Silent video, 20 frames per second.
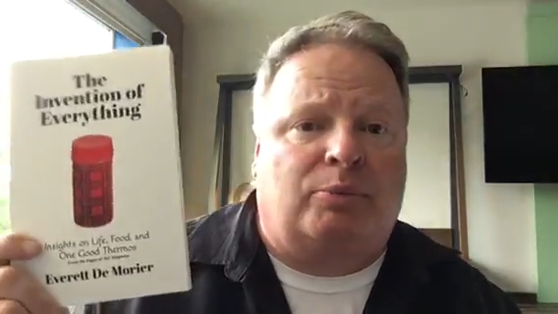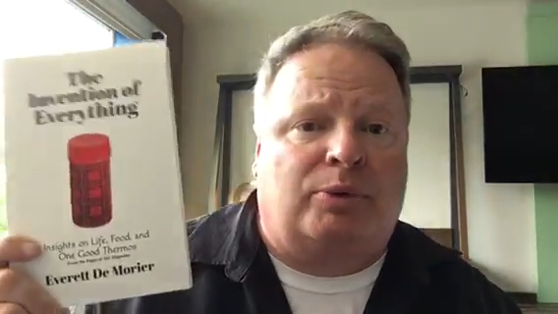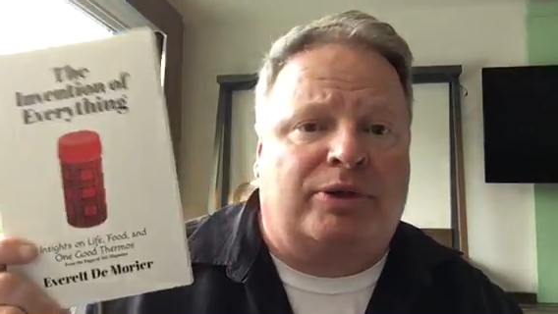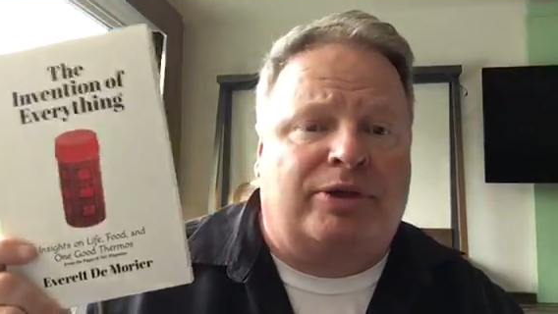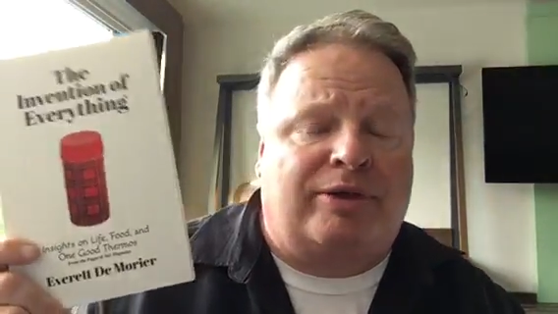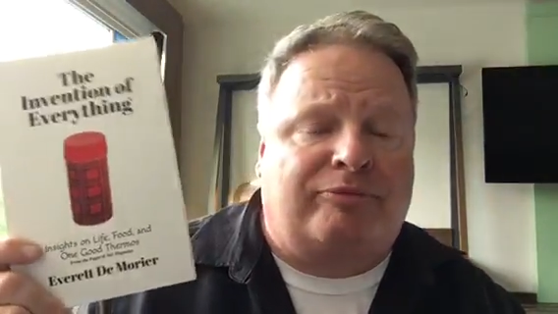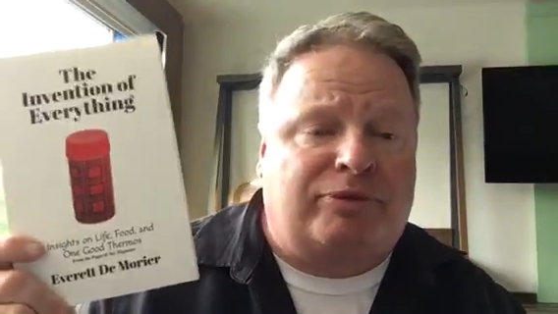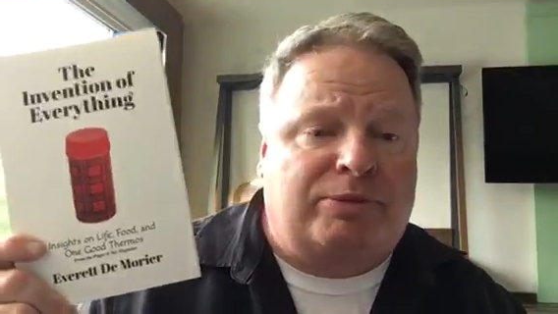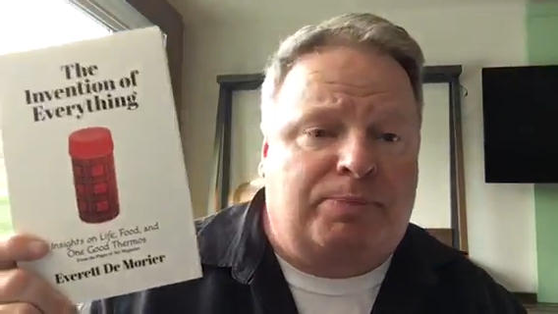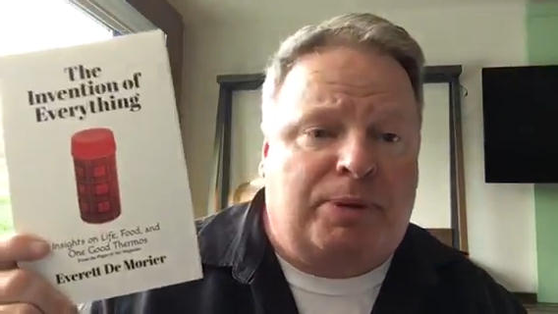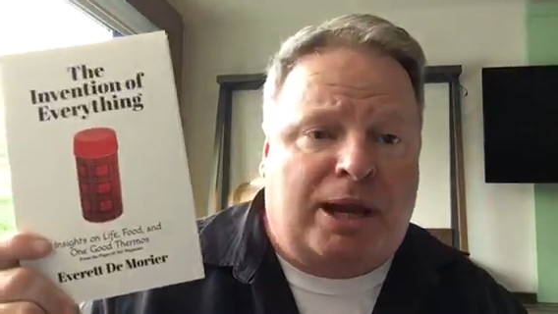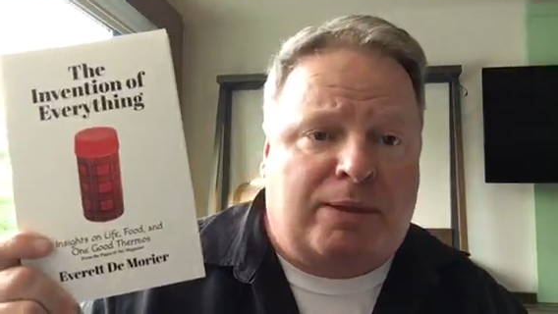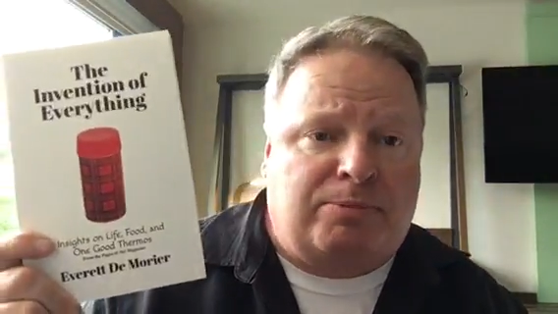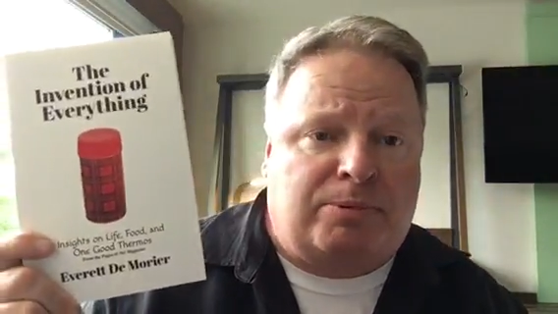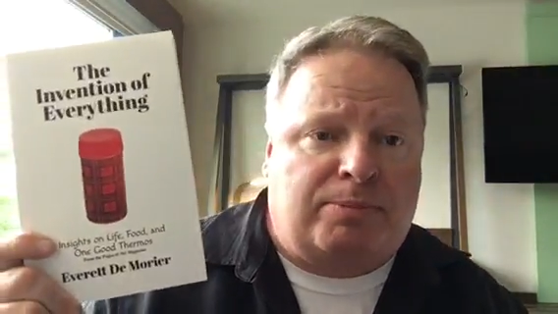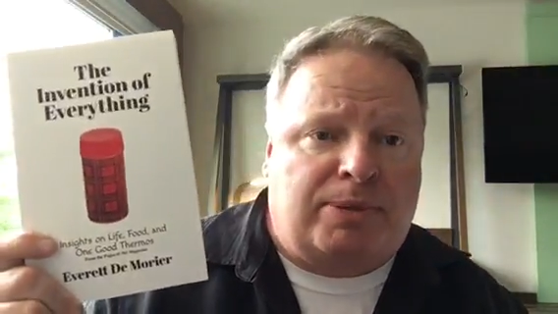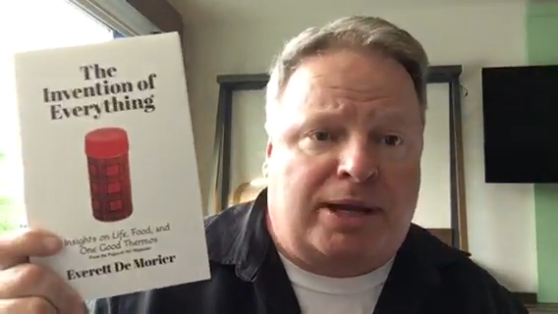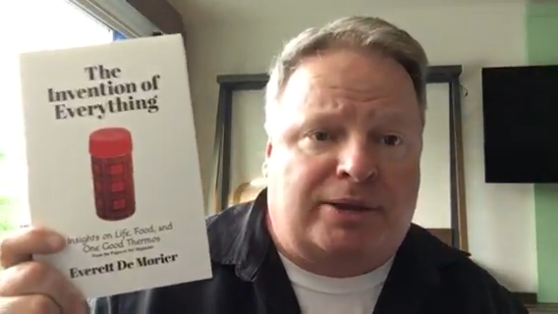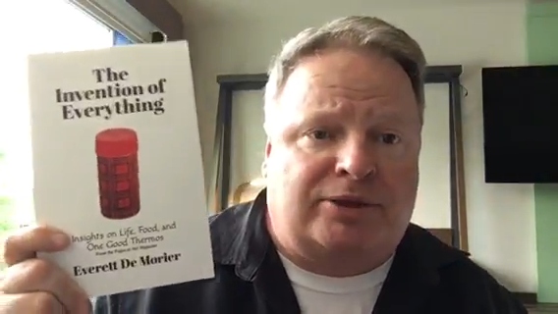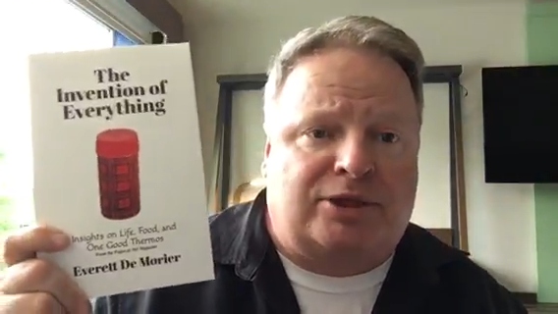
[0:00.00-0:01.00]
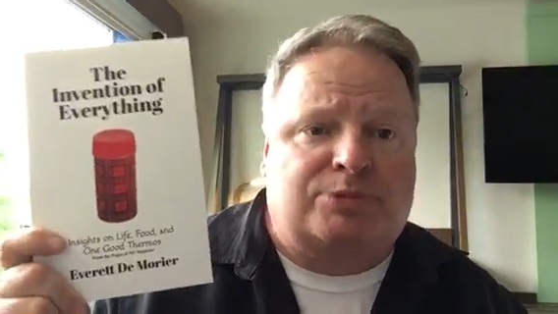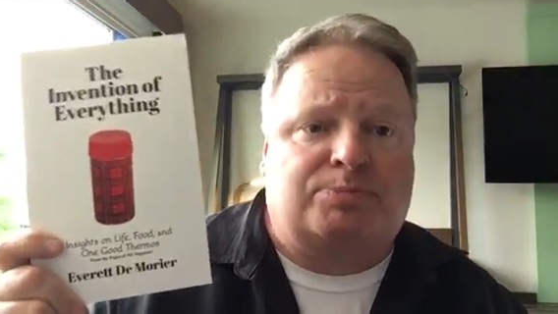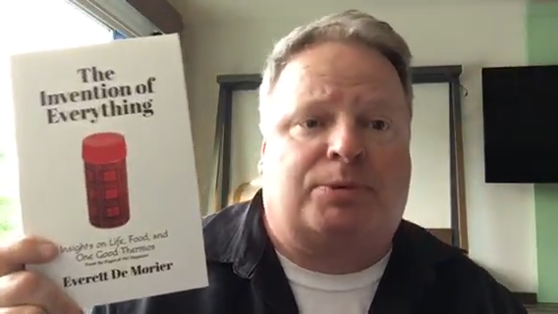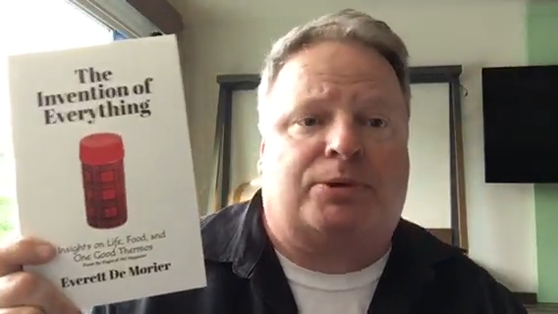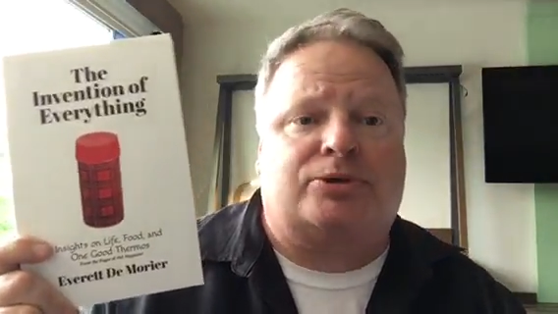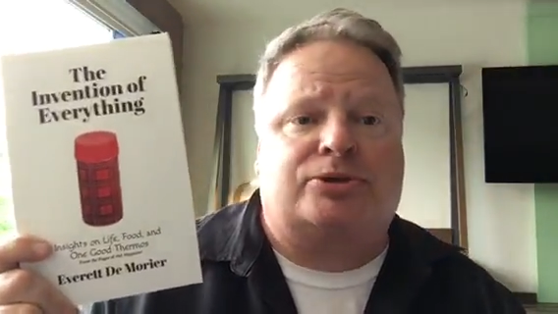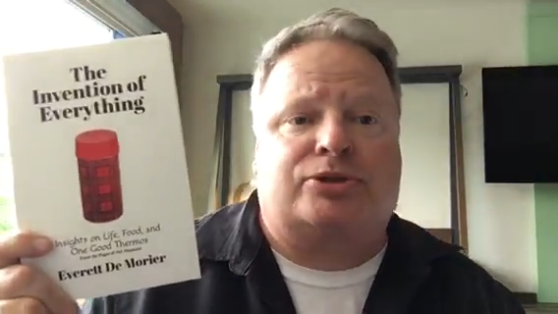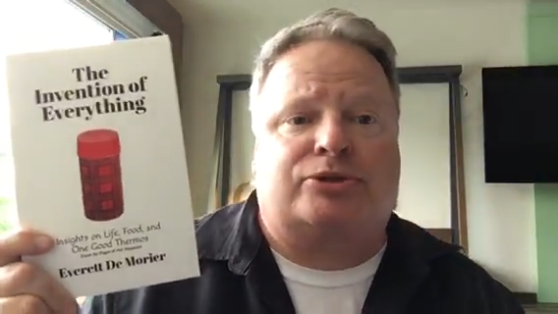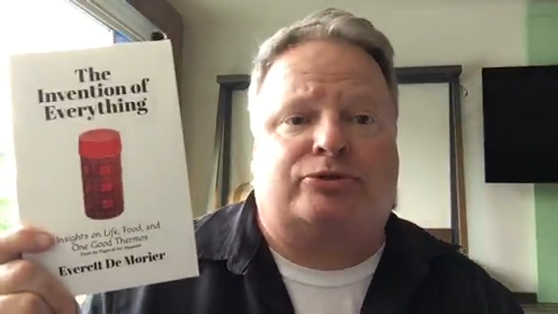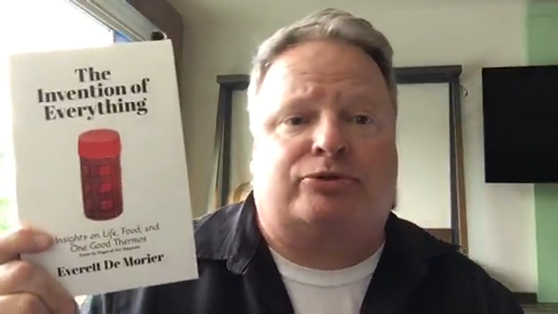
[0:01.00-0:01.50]
with every paperback that's
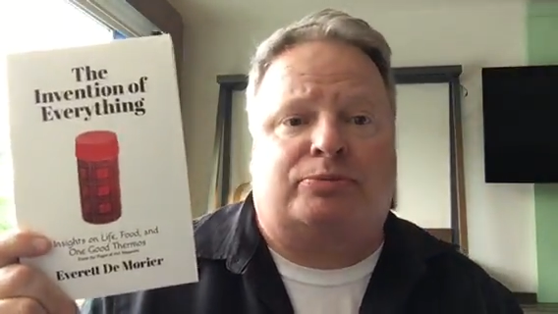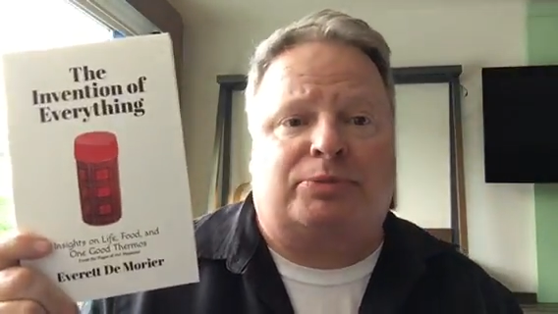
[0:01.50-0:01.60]
purchased